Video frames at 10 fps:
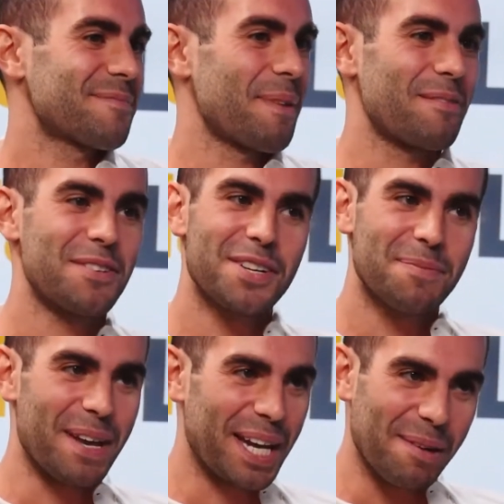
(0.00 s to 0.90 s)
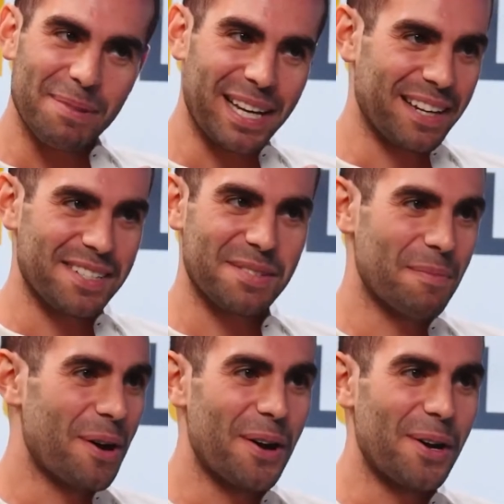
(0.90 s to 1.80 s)
beverages make up like a
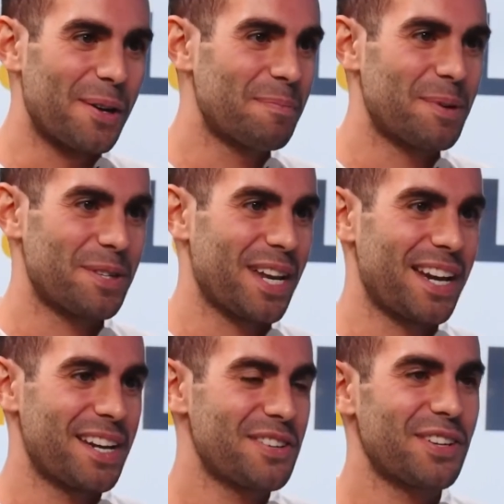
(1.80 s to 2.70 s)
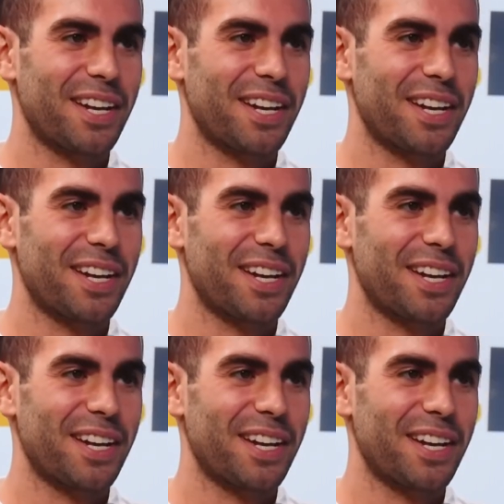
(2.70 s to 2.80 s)
small percentage. Like,